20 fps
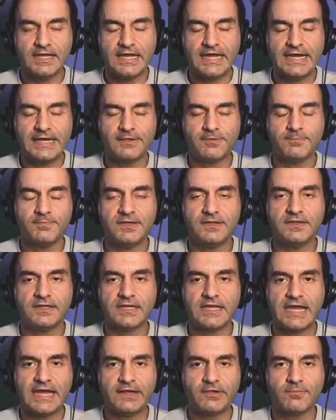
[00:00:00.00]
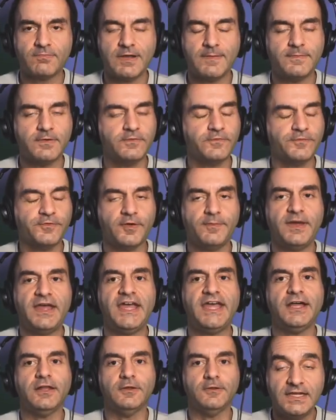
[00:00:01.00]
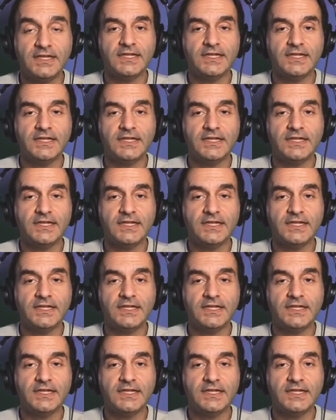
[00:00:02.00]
has been the cast member from hell.